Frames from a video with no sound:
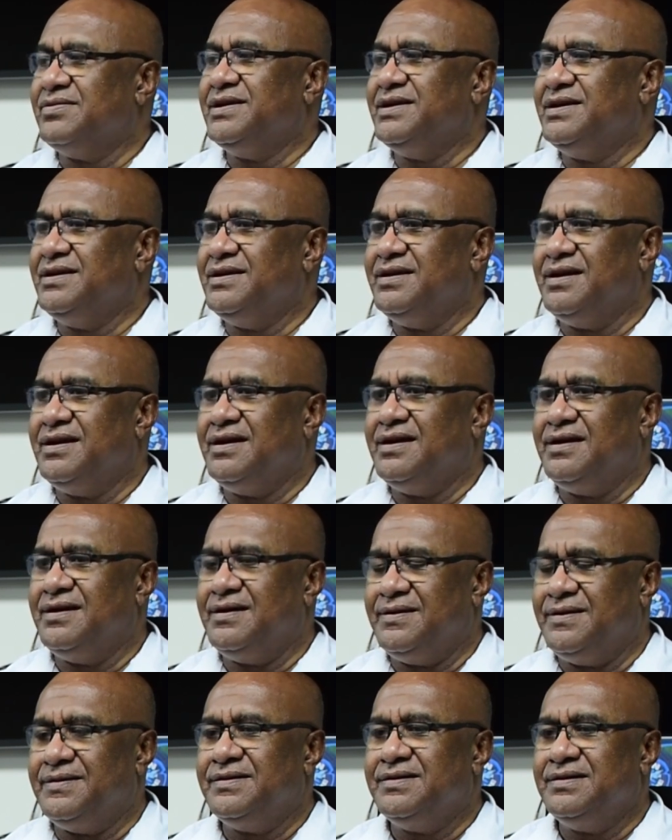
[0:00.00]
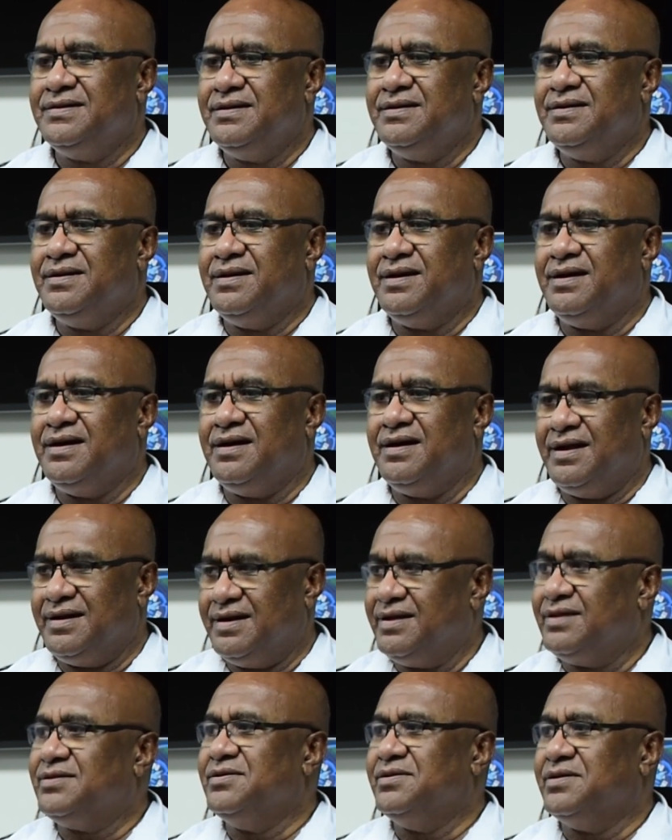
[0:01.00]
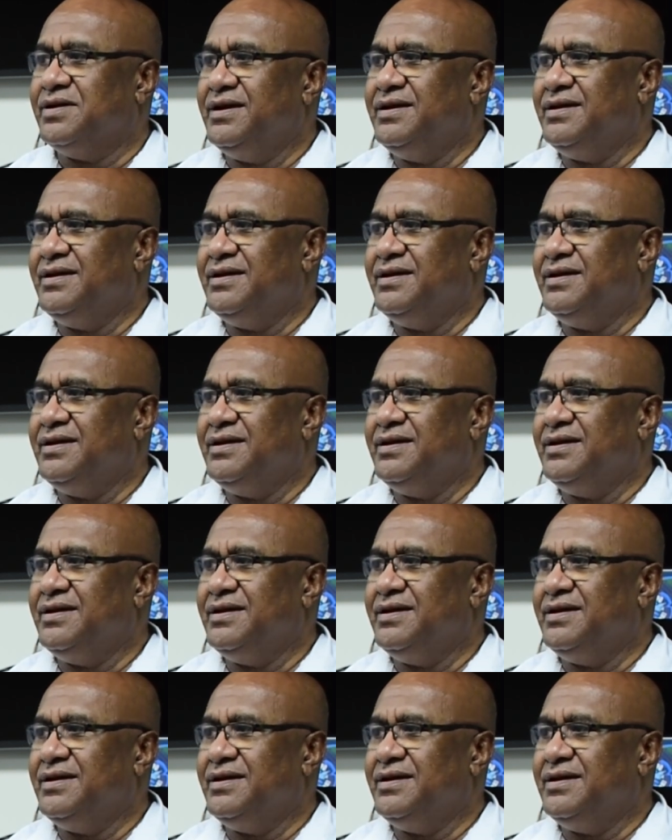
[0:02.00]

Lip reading: we undertook.